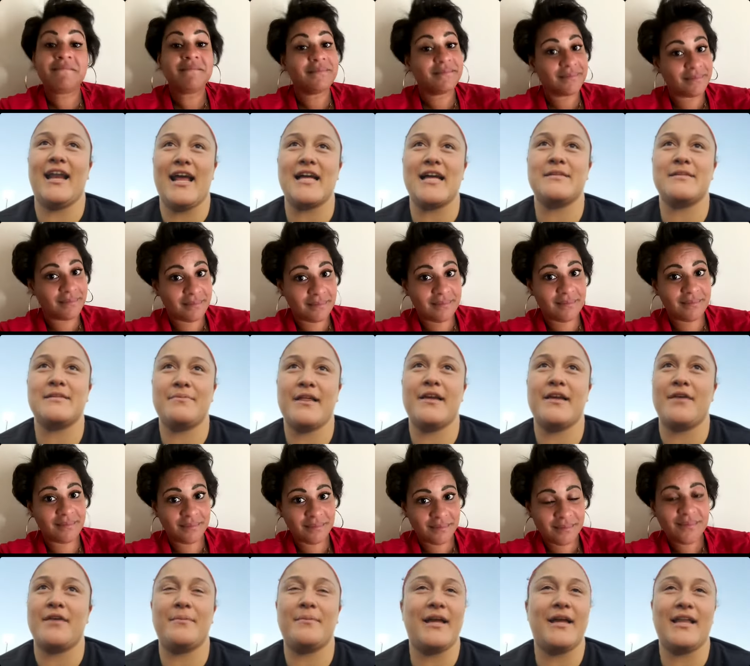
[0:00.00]
Speaker 1: asked to play
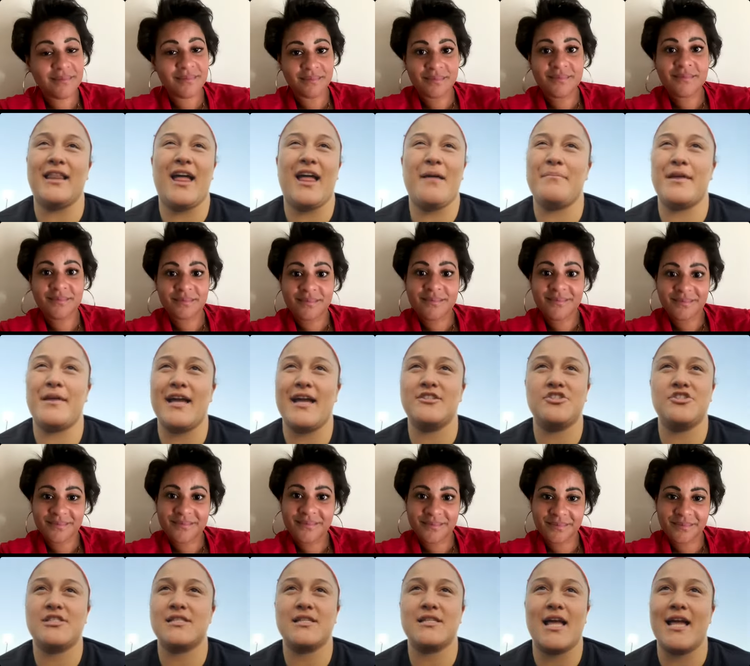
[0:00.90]
rugby a lot, but I
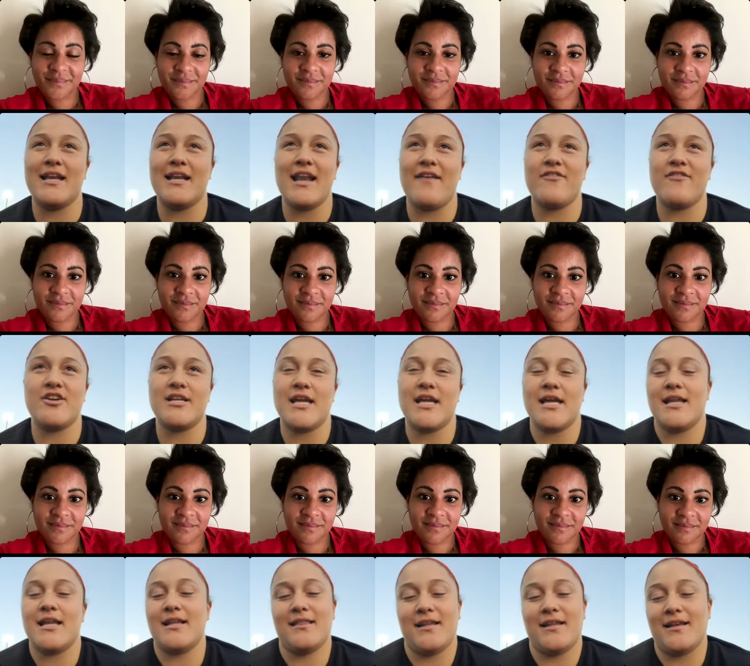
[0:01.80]
just I never did,
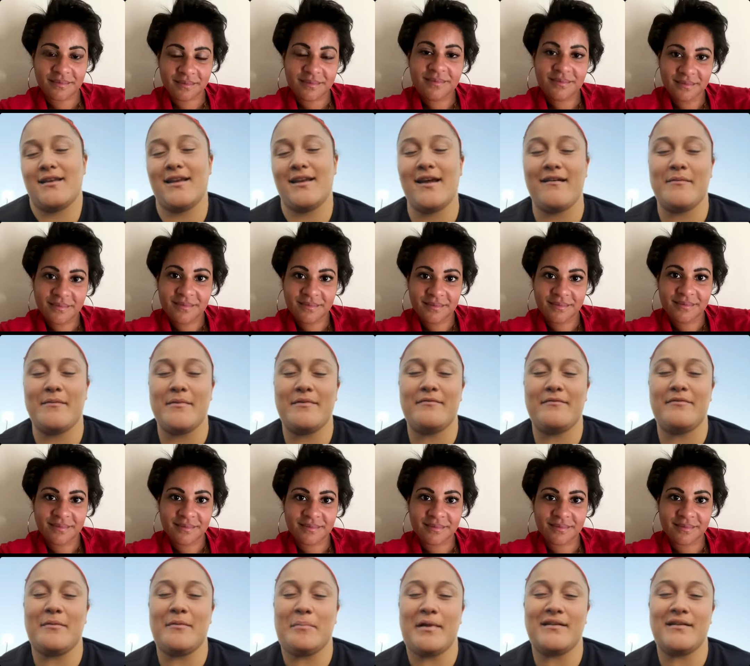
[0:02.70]
and then now I'm in
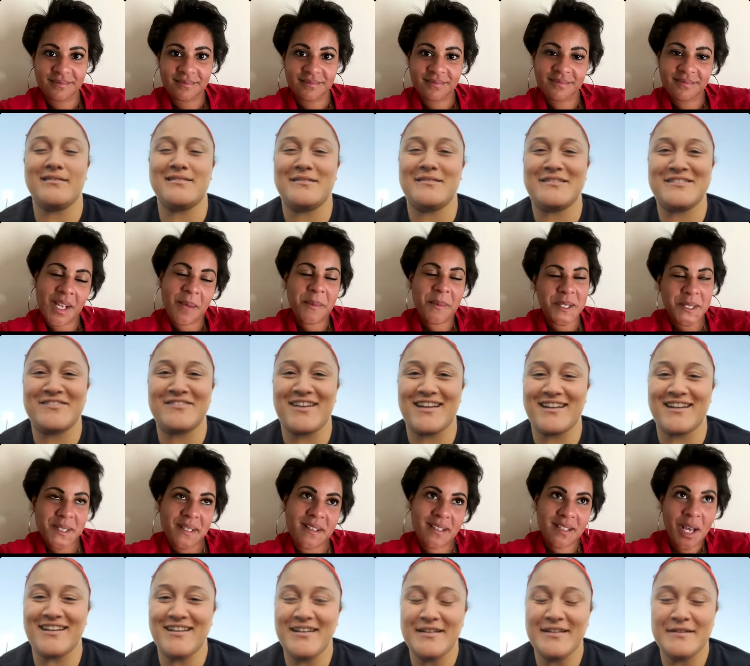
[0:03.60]
football, so that fun. makes
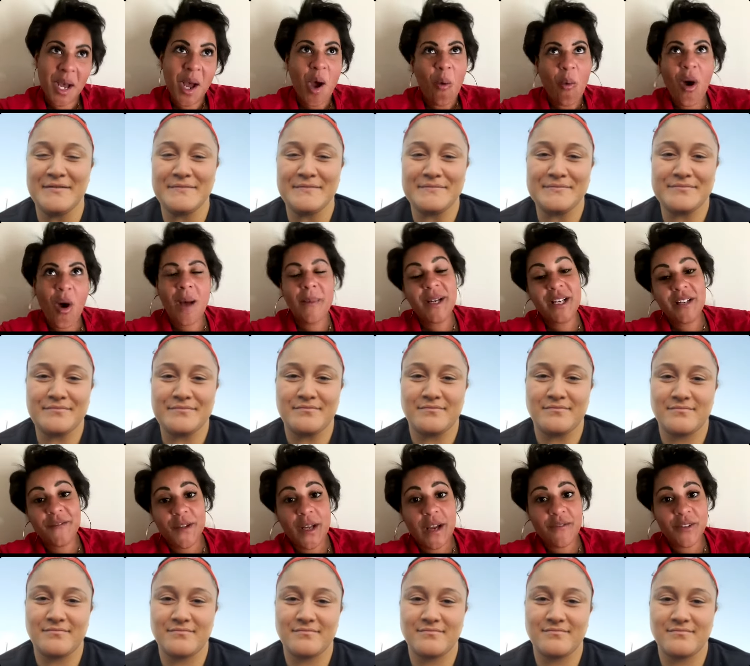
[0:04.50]
sense. Well, I mean,
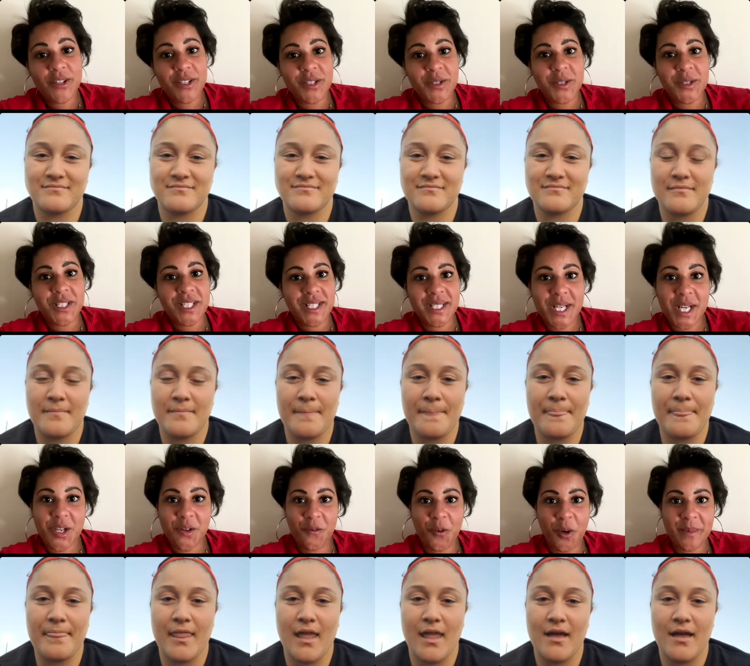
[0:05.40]
if you ever do, you can
Speaker 2: take
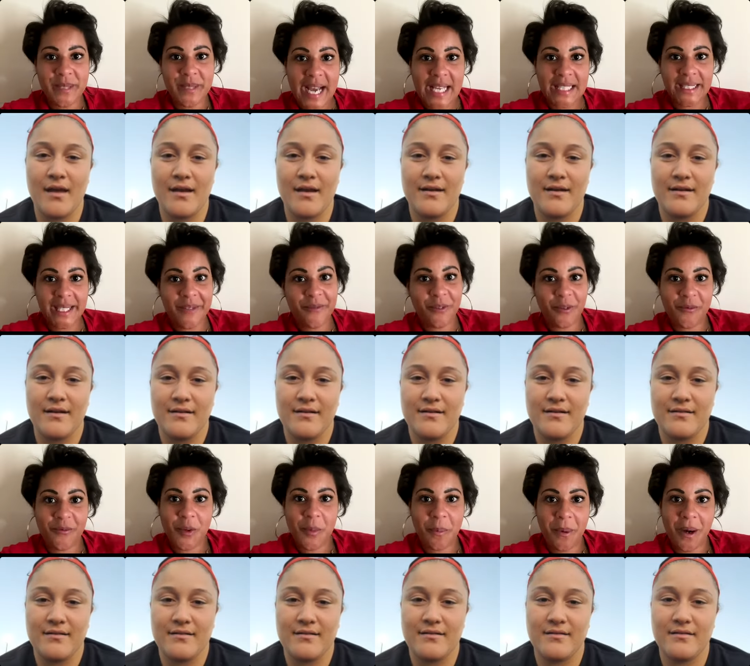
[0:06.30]
your form tackling from
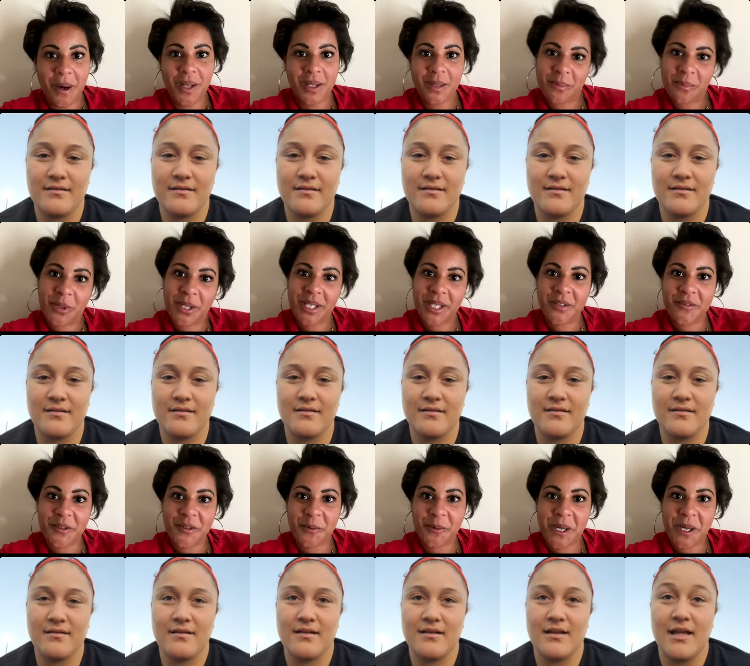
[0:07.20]
football and bring it over
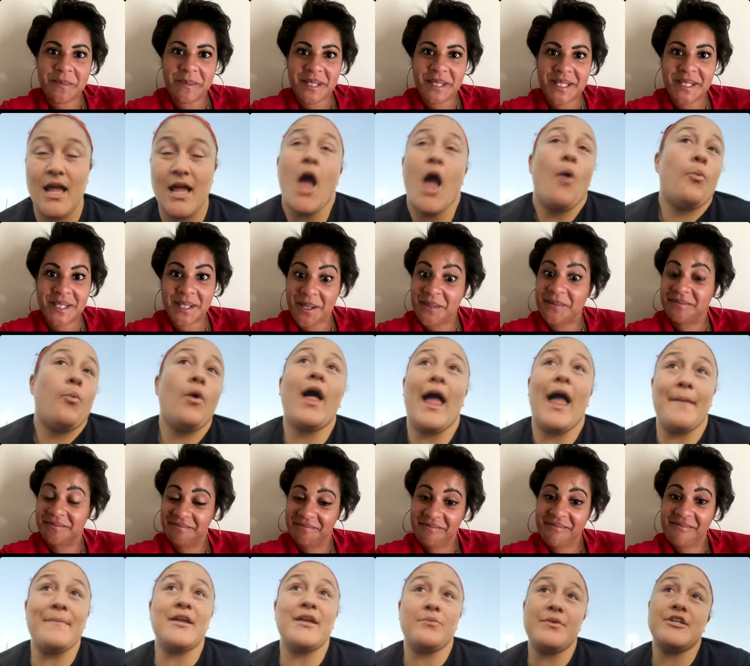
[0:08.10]
to rugby.
Speaker 1: So. Well, I
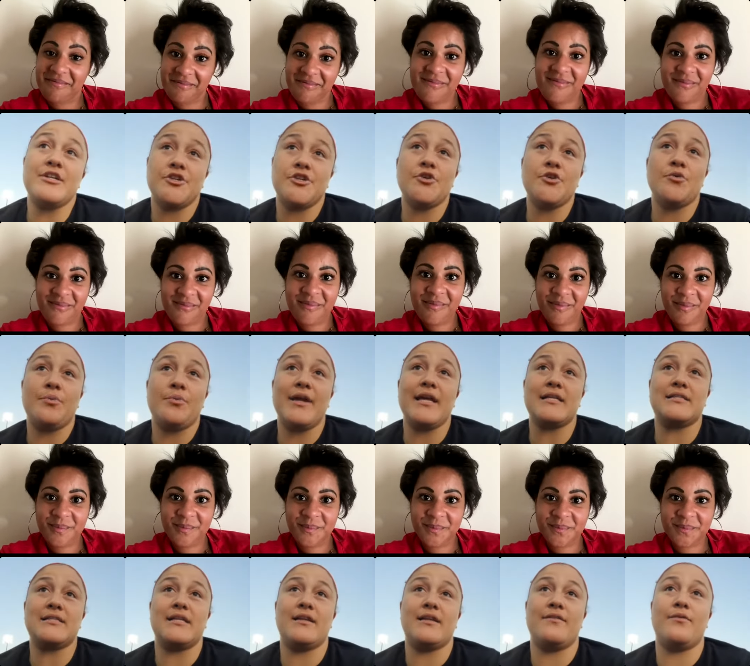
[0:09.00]
mean, we do. We had
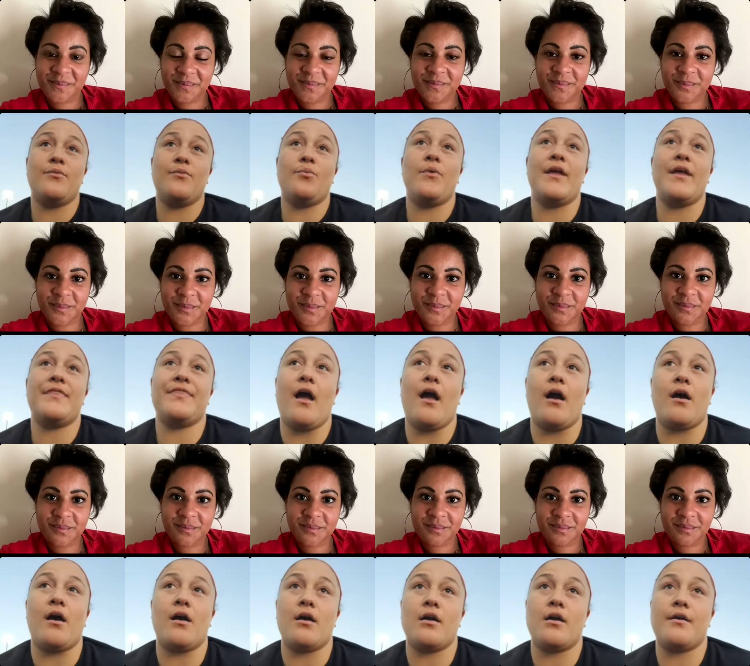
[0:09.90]
with
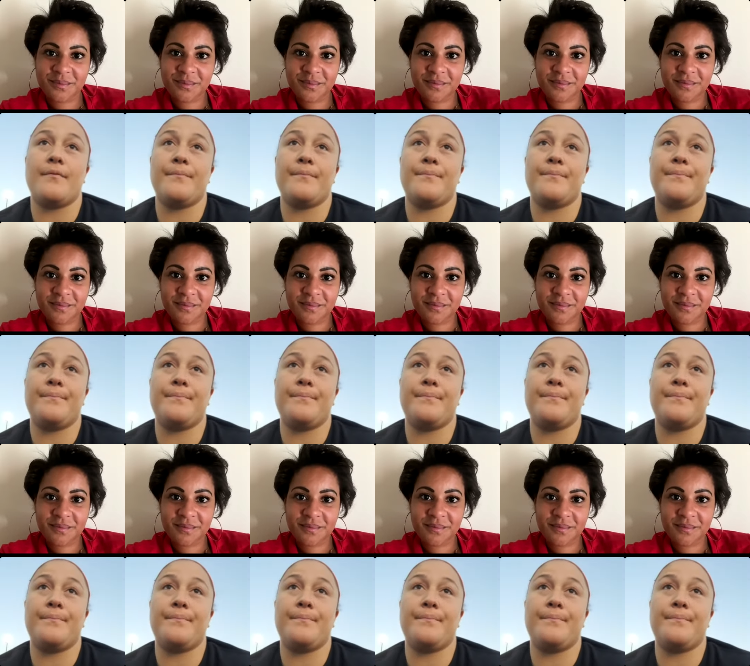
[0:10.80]
our